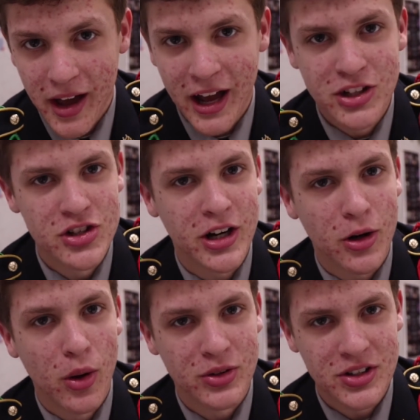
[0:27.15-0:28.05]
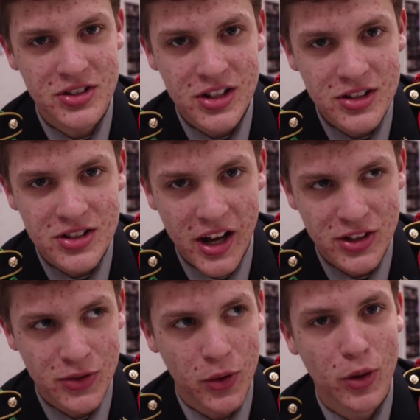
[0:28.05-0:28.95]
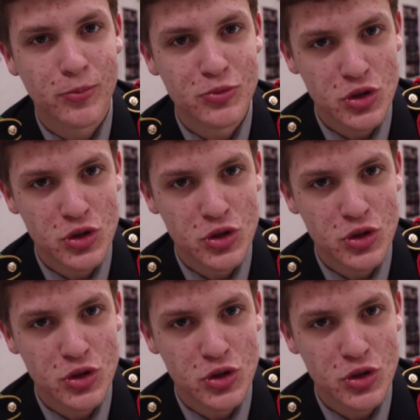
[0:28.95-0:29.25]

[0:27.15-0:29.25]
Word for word: and JROTC stands for